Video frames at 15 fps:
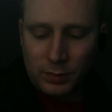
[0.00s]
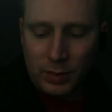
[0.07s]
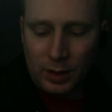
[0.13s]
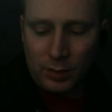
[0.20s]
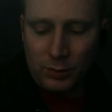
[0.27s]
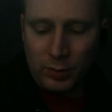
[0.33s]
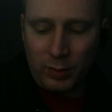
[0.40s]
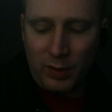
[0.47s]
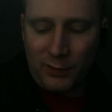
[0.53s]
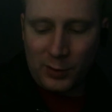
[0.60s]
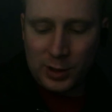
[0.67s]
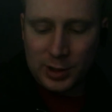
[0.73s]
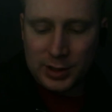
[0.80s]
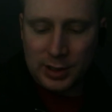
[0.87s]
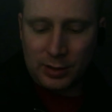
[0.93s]
When we
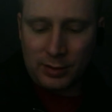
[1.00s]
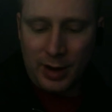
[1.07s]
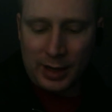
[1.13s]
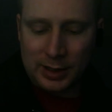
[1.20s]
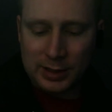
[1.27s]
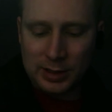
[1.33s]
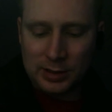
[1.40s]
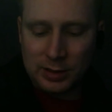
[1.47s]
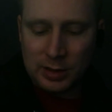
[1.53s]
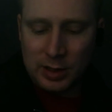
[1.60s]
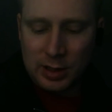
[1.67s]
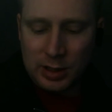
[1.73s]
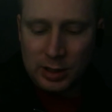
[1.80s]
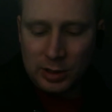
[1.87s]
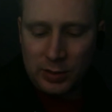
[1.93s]
first interacted,
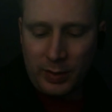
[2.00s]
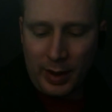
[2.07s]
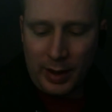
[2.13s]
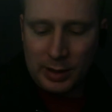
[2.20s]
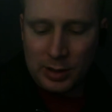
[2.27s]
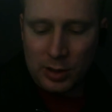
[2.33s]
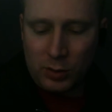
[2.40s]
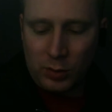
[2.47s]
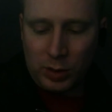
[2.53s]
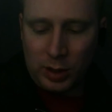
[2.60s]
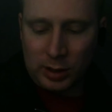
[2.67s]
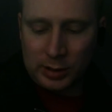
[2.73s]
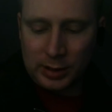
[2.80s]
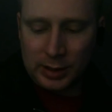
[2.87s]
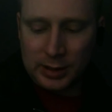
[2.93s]
you had no
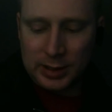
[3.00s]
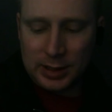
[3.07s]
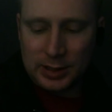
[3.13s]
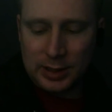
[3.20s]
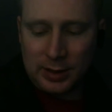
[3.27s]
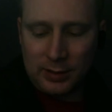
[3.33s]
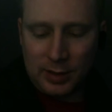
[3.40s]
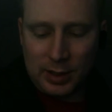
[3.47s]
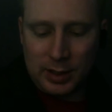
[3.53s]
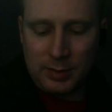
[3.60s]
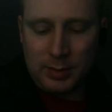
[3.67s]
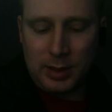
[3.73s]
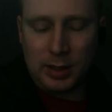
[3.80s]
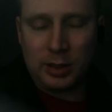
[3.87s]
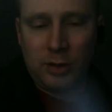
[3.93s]
cognizance of the
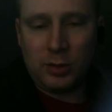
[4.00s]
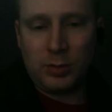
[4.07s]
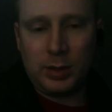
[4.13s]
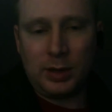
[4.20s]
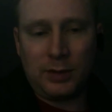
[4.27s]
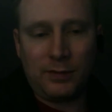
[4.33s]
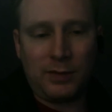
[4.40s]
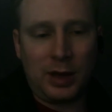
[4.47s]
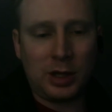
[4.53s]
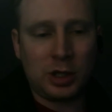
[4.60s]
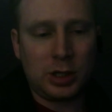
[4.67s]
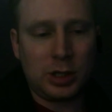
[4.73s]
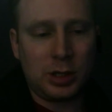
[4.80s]
imminent human invasion?